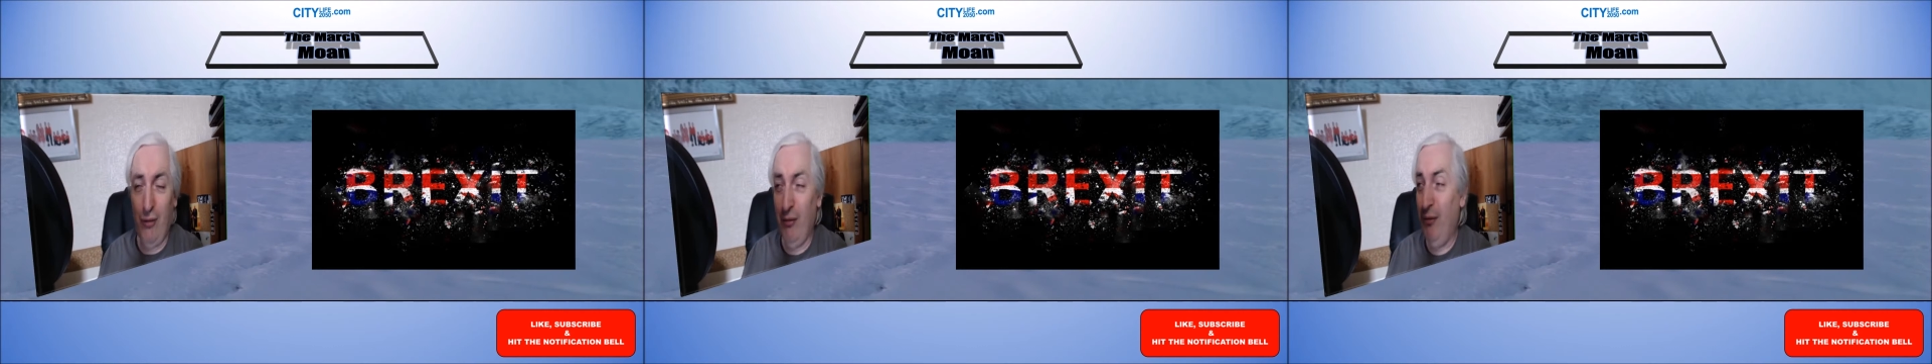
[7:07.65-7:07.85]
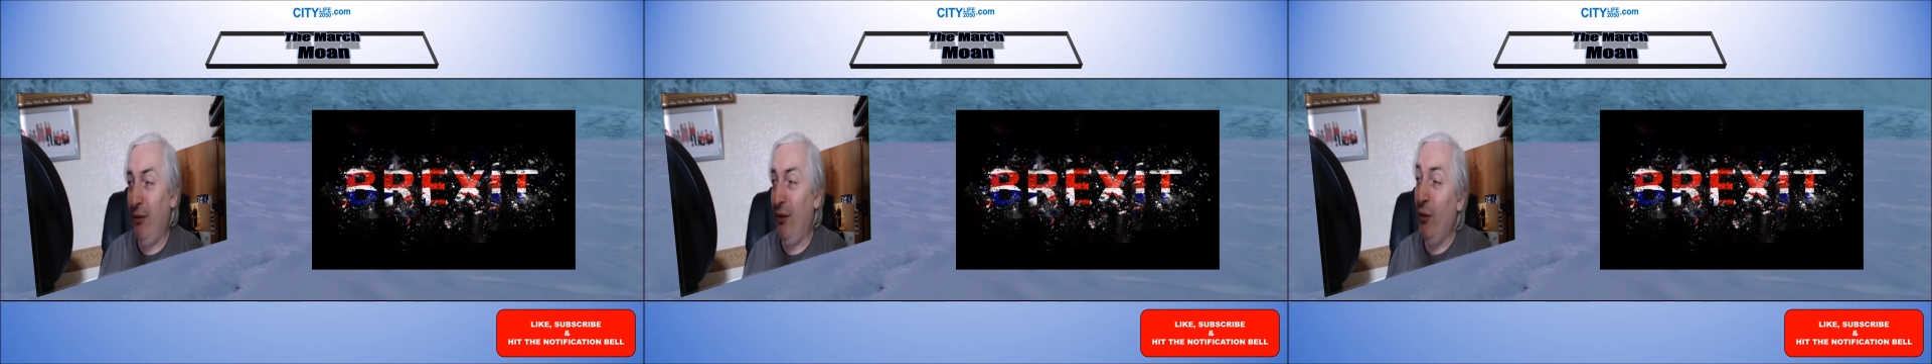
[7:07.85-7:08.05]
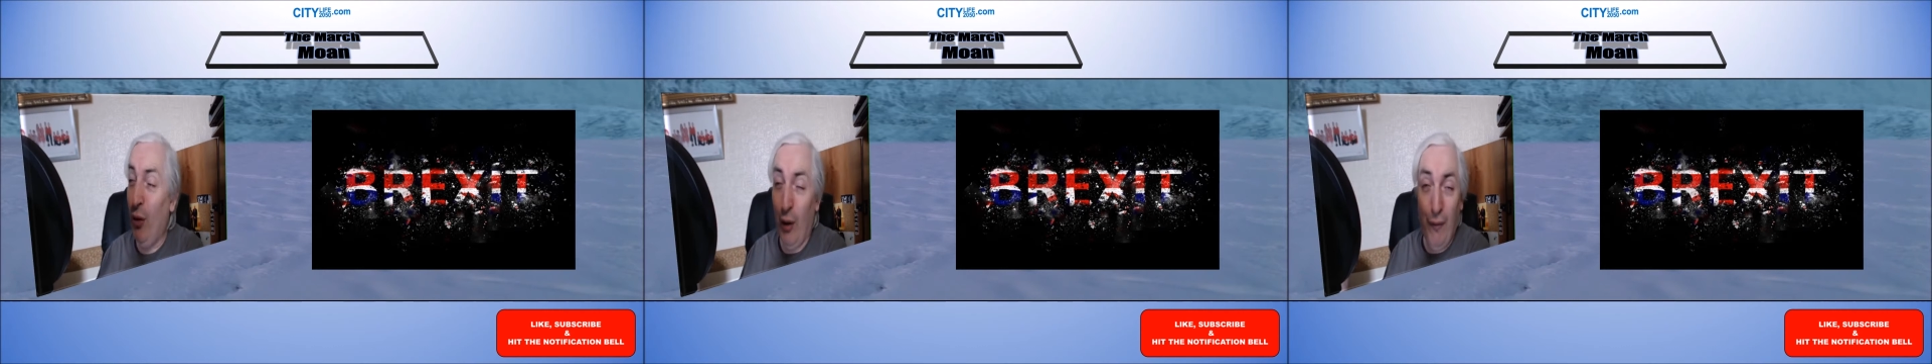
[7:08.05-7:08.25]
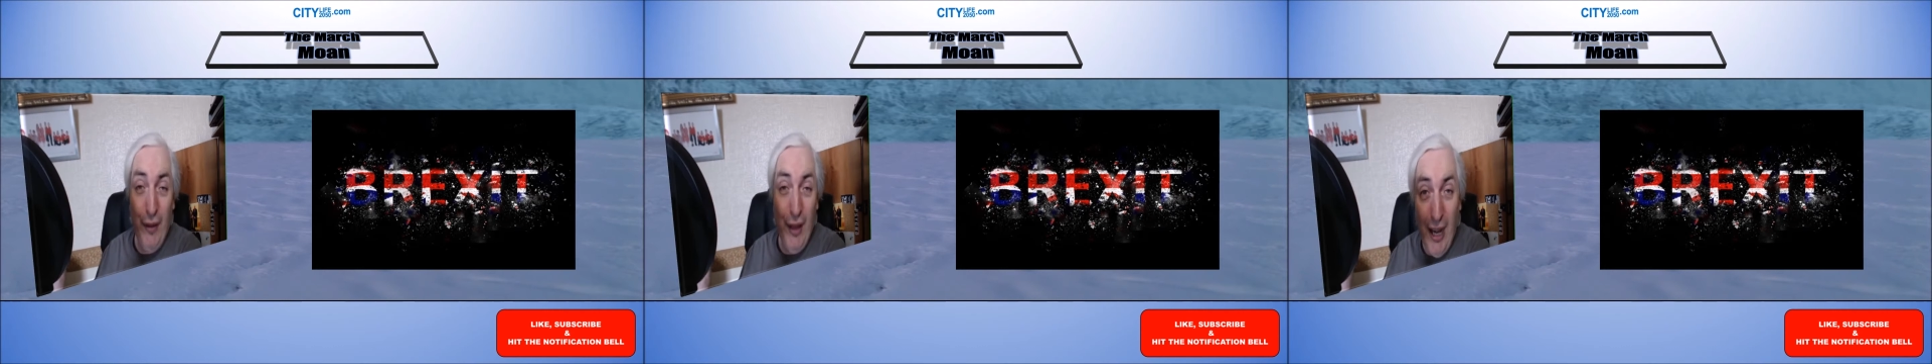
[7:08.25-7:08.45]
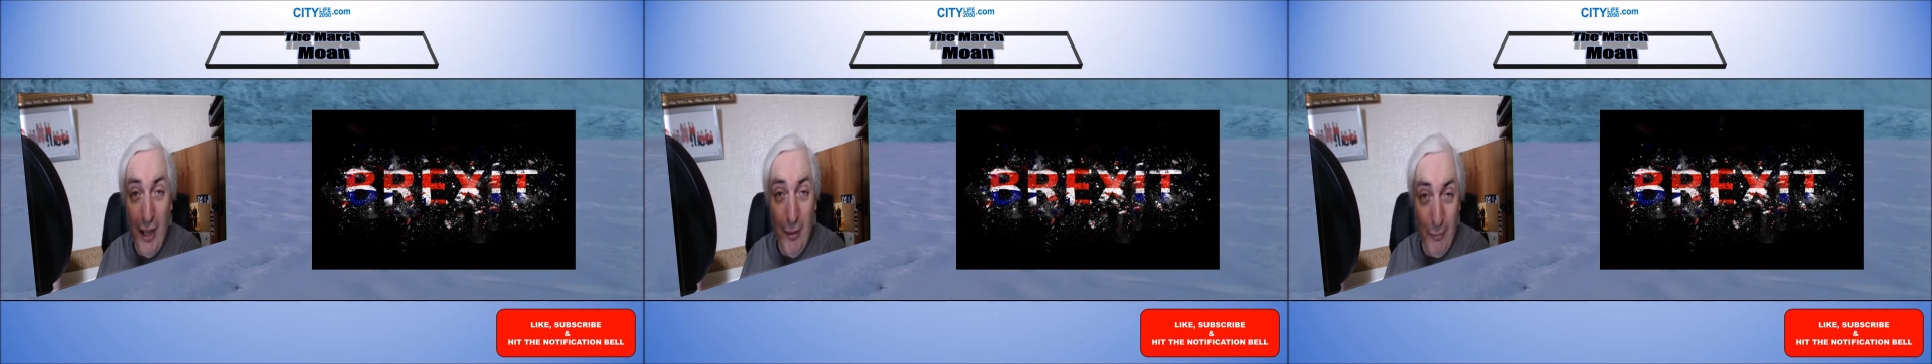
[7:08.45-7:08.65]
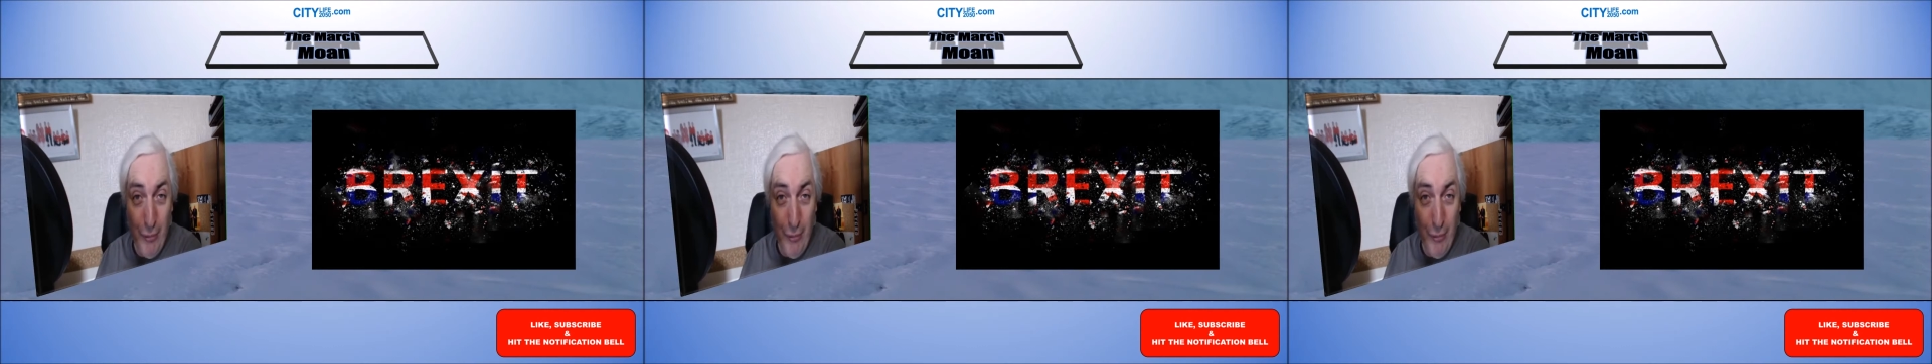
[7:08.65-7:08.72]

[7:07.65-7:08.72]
of the Northern Ireland